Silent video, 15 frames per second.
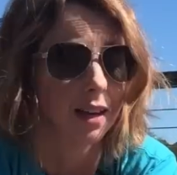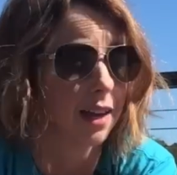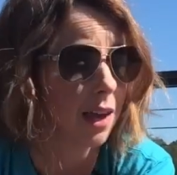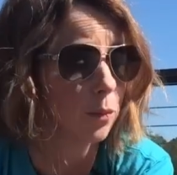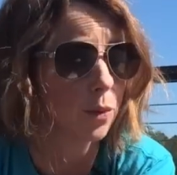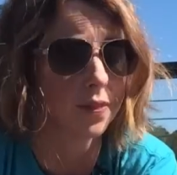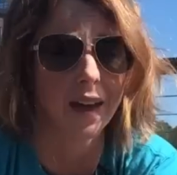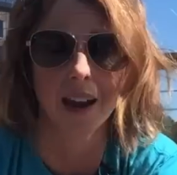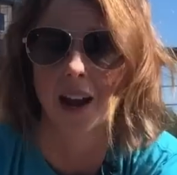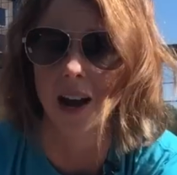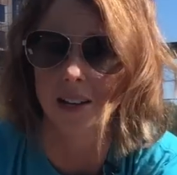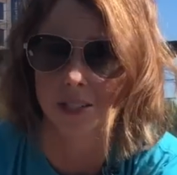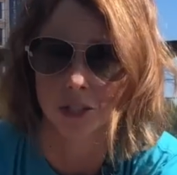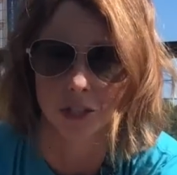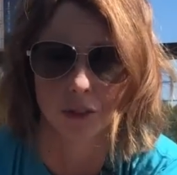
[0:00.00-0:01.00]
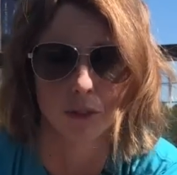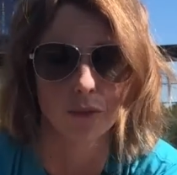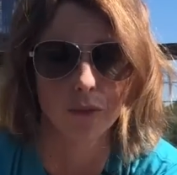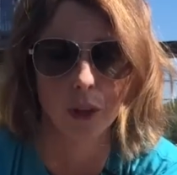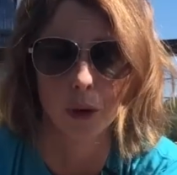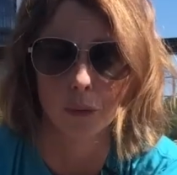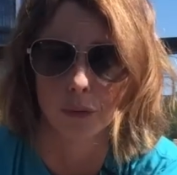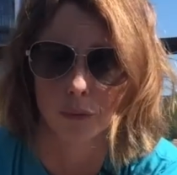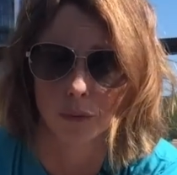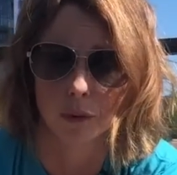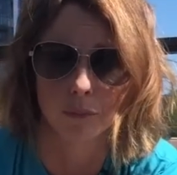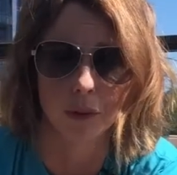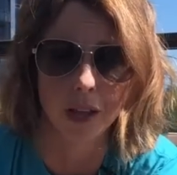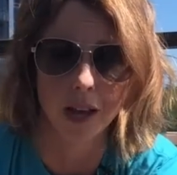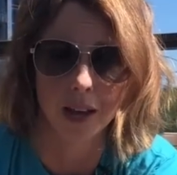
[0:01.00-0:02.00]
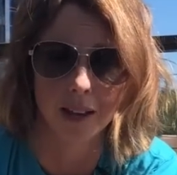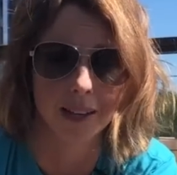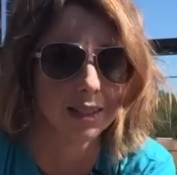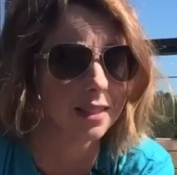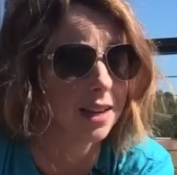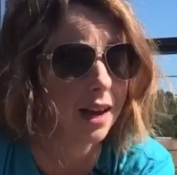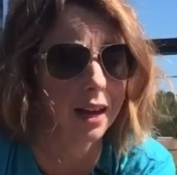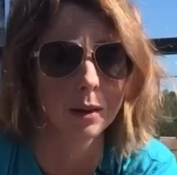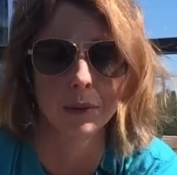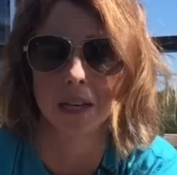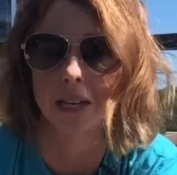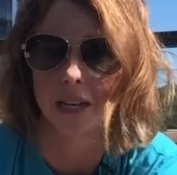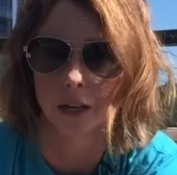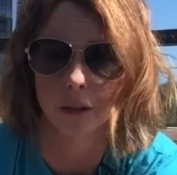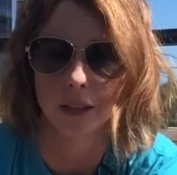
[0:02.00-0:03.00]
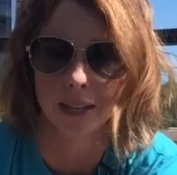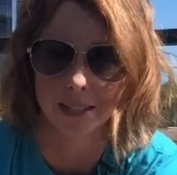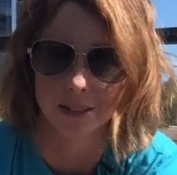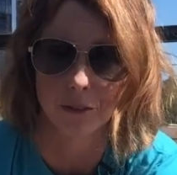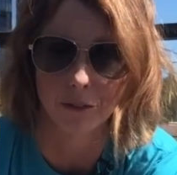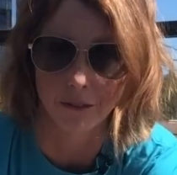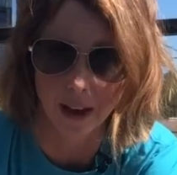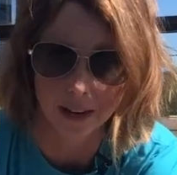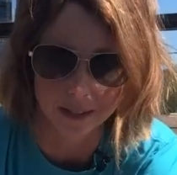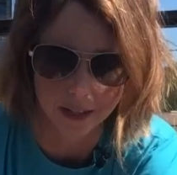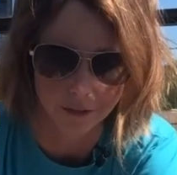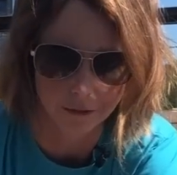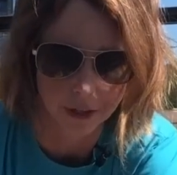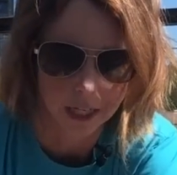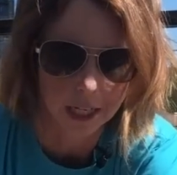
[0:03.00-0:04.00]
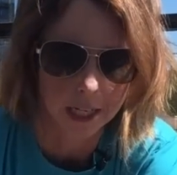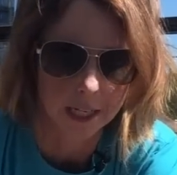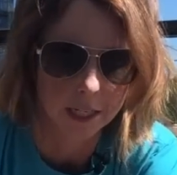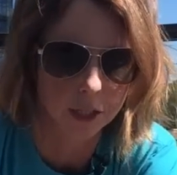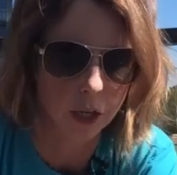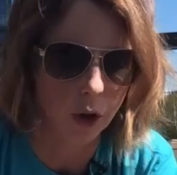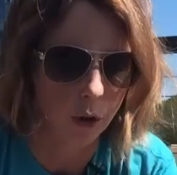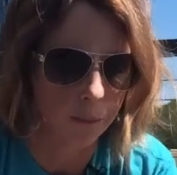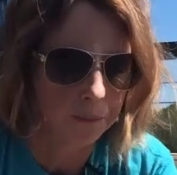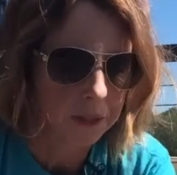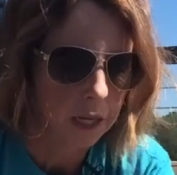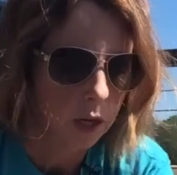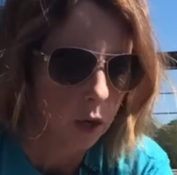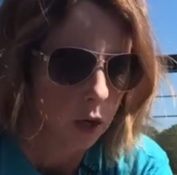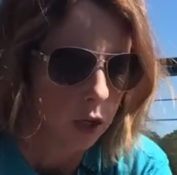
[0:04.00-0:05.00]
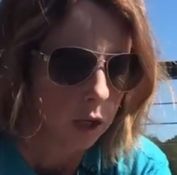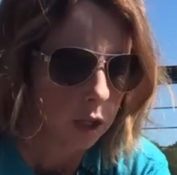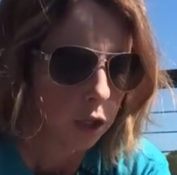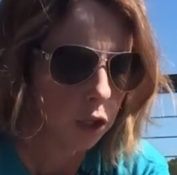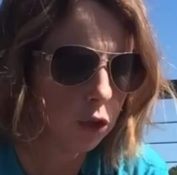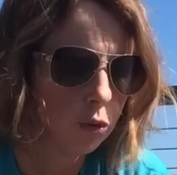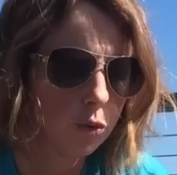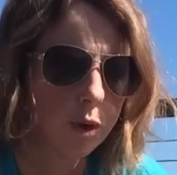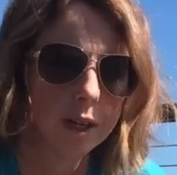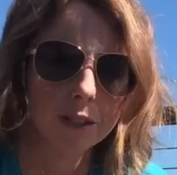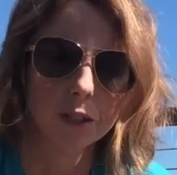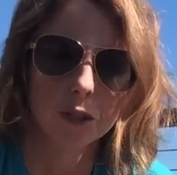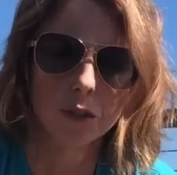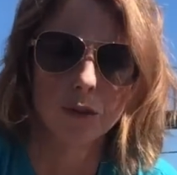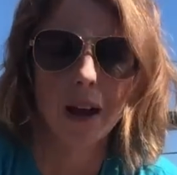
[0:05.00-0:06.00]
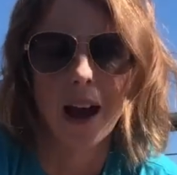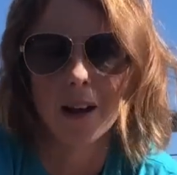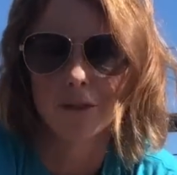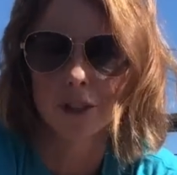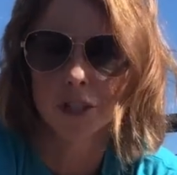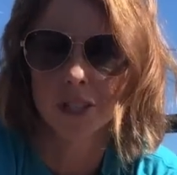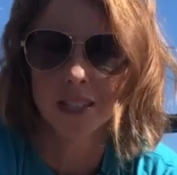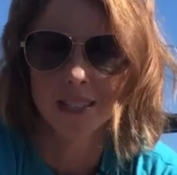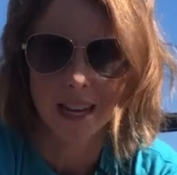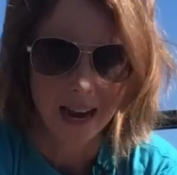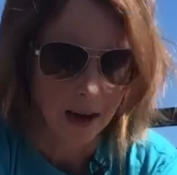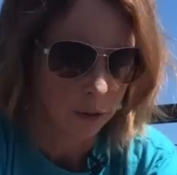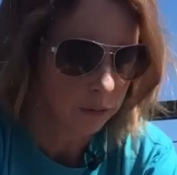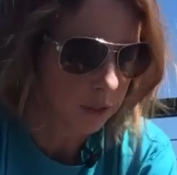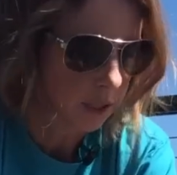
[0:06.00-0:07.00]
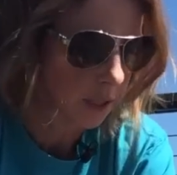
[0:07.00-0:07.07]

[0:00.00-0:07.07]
again with that oxygen flow through the blood, it's not going to be nearly as effective. So you want to average this out,